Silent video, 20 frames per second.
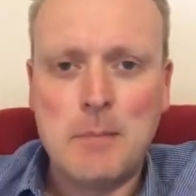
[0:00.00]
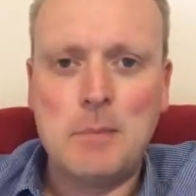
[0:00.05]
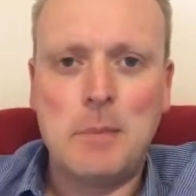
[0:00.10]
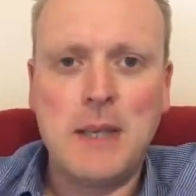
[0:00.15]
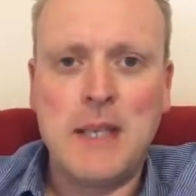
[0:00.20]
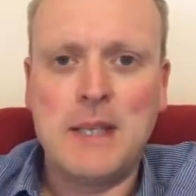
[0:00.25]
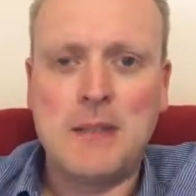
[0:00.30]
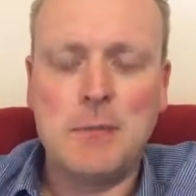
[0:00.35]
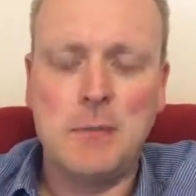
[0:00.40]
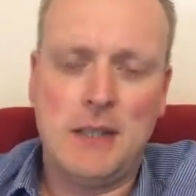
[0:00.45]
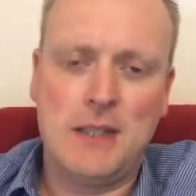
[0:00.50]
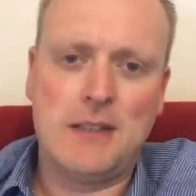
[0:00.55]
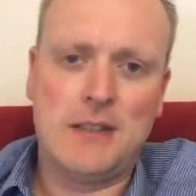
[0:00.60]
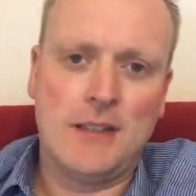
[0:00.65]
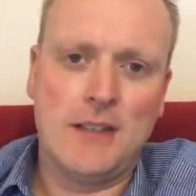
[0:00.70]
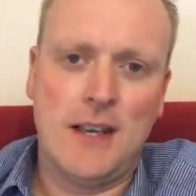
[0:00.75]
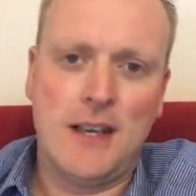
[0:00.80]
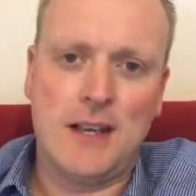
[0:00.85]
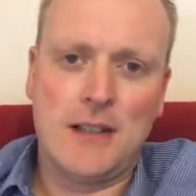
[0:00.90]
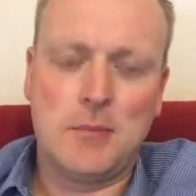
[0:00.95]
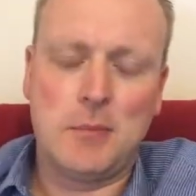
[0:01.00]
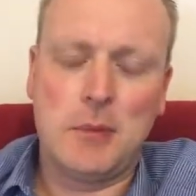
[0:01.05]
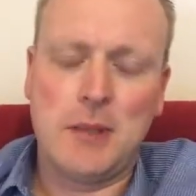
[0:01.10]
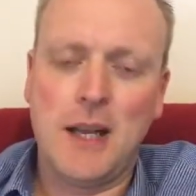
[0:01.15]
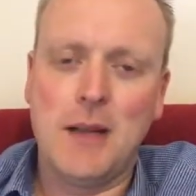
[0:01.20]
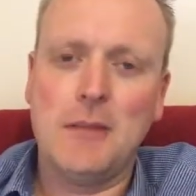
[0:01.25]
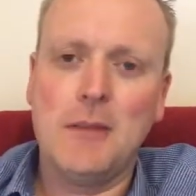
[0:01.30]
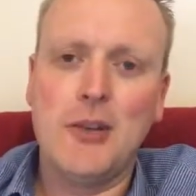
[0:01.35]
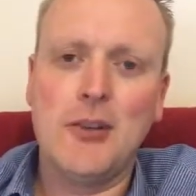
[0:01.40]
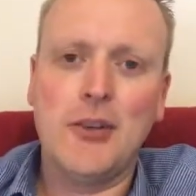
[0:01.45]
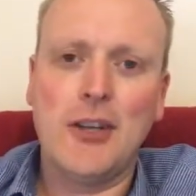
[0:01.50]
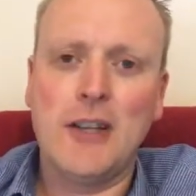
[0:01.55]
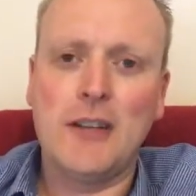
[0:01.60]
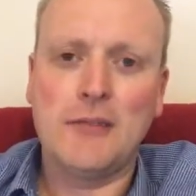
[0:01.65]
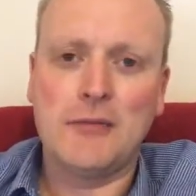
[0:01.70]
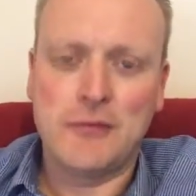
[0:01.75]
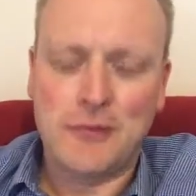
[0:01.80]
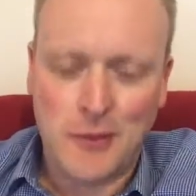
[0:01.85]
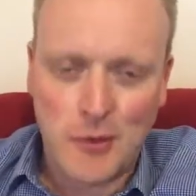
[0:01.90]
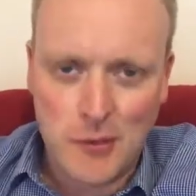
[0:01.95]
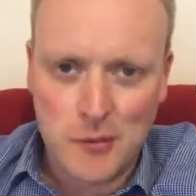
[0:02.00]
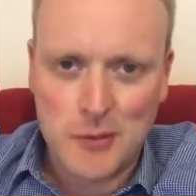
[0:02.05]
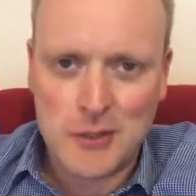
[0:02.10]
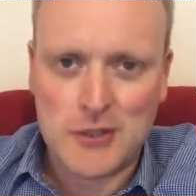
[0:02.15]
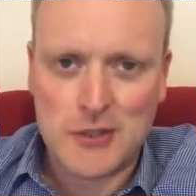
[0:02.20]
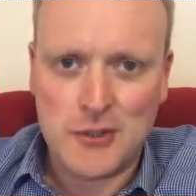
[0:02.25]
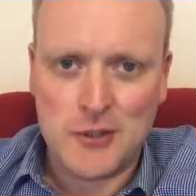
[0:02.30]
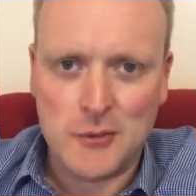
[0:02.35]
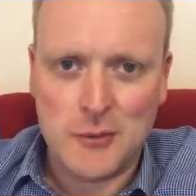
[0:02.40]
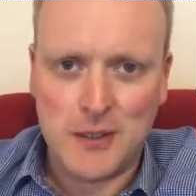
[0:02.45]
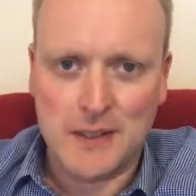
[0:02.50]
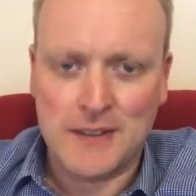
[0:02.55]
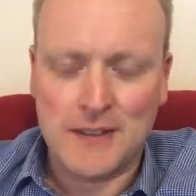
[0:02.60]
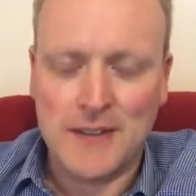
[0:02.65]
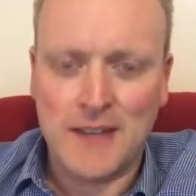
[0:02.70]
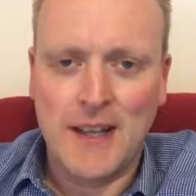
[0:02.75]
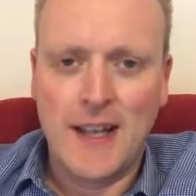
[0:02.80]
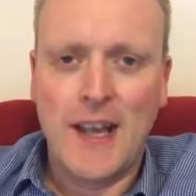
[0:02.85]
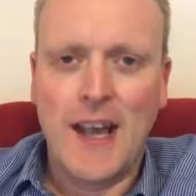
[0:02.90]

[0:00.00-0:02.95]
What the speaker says: beat me tonight. But I'm looking forward to it.